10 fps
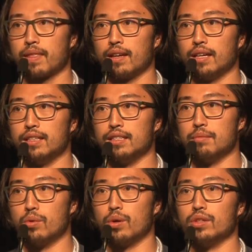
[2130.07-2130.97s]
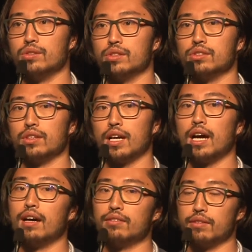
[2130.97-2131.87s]
And then the more users you
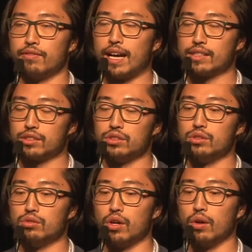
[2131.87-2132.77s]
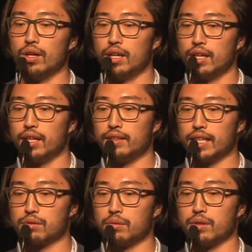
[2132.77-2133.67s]
have, the faster you grow. And
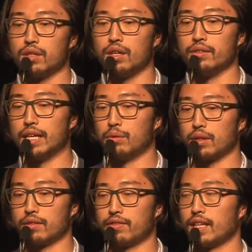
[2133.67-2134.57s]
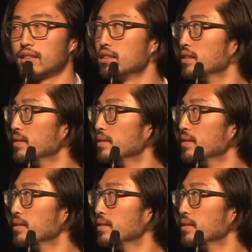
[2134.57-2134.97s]
that's what we call network effect,